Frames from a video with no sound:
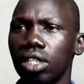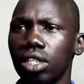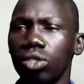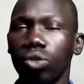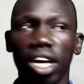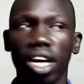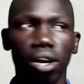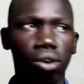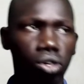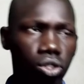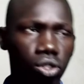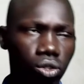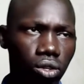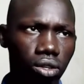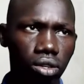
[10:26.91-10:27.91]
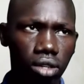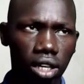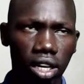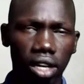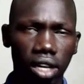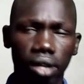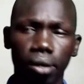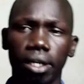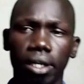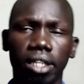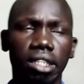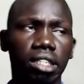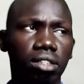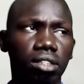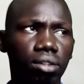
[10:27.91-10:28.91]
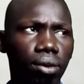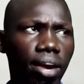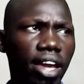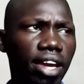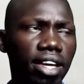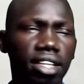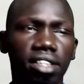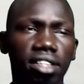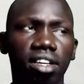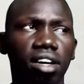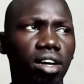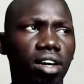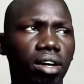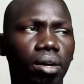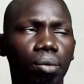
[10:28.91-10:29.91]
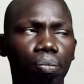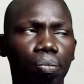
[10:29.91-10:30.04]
You can also uh, uh, create uh,